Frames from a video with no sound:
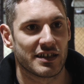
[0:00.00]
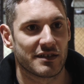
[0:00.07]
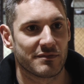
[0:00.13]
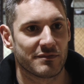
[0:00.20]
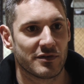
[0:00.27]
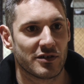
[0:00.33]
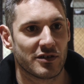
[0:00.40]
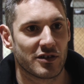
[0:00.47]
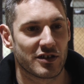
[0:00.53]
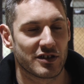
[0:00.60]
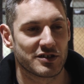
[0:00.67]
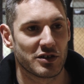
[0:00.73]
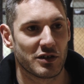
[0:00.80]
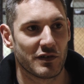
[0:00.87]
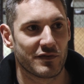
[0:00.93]
and
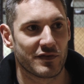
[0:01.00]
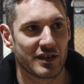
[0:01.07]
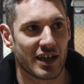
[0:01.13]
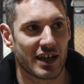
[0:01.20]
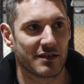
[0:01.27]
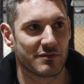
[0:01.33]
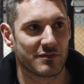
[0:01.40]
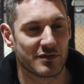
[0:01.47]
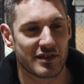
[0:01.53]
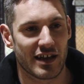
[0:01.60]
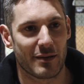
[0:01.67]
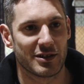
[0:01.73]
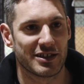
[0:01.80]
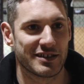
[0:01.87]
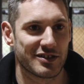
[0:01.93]
other stuff, and then
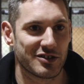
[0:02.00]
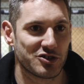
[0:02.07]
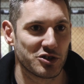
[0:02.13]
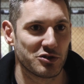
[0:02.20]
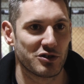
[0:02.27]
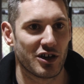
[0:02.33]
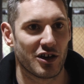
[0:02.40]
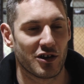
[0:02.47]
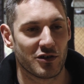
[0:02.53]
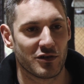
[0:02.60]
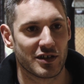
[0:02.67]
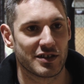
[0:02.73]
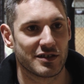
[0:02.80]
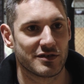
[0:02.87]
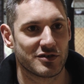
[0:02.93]
dabbled into
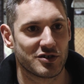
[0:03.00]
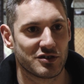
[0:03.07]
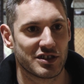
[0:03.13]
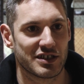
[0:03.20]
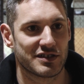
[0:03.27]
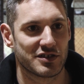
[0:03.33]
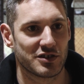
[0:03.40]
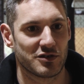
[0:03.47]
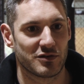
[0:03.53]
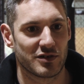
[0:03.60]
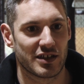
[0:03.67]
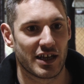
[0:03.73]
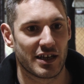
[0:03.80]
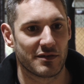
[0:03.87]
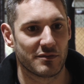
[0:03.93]
judo and jiu-jitsu,
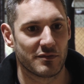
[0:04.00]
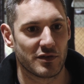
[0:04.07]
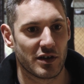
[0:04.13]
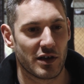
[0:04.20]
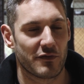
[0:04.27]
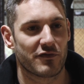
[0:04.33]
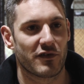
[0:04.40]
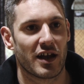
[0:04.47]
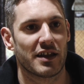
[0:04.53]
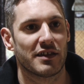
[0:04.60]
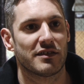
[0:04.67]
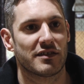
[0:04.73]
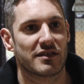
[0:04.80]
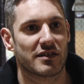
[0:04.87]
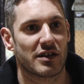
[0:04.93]
and then a
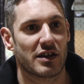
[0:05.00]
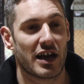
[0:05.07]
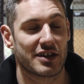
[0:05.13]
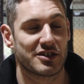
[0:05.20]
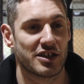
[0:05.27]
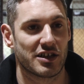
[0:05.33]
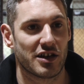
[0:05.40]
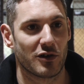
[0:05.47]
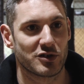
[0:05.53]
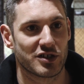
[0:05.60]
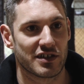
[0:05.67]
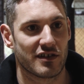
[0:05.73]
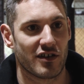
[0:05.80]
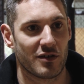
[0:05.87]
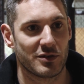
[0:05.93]
friend, actually a
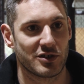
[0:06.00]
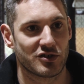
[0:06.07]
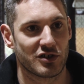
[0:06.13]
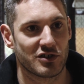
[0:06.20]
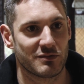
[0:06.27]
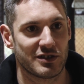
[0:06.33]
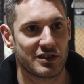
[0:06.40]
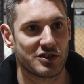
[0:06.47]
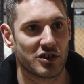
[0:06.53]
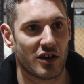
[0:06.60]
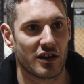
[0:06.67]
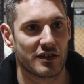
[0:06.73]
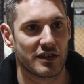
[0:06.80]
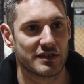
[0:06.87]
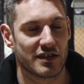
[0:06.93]
coach at the time, introduced me to
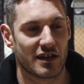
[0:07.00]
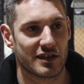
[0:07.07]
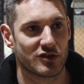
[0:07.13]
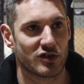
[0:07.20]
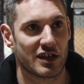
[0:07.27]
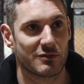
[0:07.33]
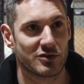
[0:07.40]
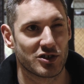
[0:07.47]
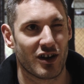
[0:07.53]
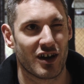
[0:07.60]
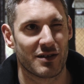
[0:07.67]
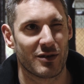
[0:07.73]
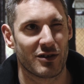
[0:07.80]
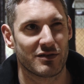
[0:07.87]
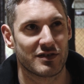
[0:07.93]
John. I started training with
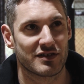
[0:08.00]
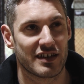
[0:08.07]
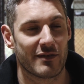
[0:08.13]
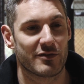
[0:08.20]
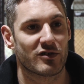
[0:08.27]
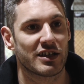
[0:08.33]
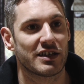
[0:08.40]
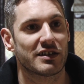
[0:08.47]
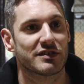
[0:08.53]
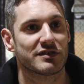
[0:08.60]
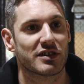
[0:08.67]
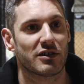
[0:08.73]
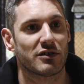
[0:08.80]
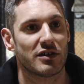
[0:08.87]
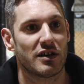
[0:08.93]
John about 7 or 8
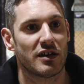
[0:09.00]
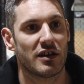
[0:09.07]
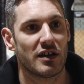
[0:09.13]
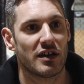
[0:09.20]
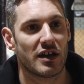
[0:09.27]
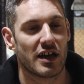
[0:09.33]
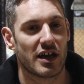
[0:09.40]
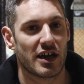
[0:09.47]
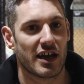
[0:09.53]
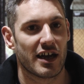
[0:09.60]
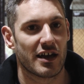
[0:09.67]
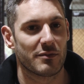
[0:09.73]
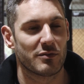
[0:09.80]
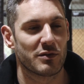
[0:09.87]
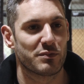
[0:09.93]
years ago.
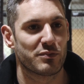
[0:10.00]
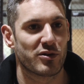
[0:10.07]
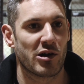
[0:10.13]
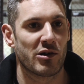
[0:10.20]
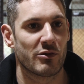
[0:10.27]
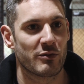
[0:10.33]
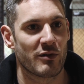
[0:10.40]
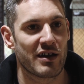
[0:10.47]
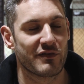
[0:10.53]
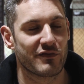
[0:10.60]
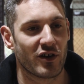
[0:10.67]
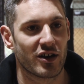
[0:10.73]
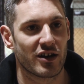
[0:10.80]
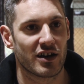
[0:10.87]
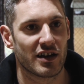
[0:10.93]
I'm a pro MMA
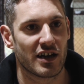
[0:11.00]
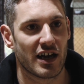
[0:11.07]
fighter